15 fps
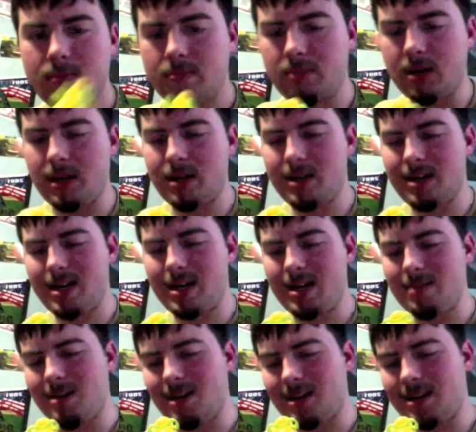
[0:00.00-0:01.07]
But
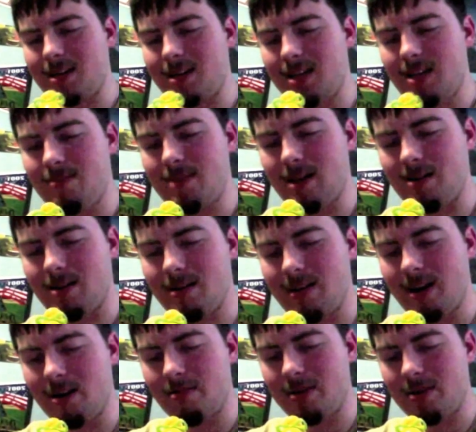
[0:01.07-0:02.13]
I'm not going to keep that on
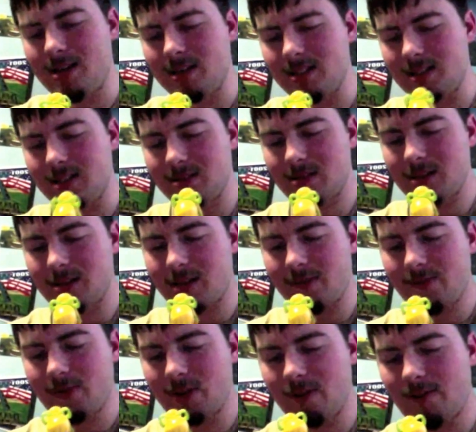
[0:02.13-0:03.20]
there because it doesn't look like it
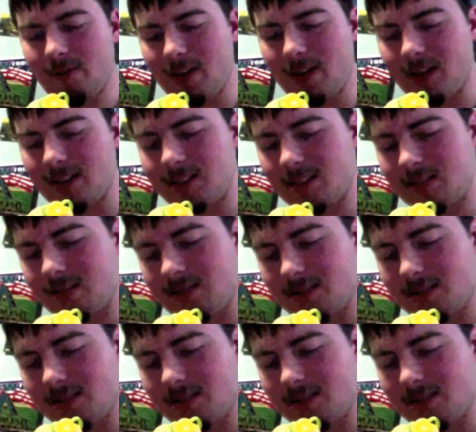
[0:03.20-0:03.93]
fully fits.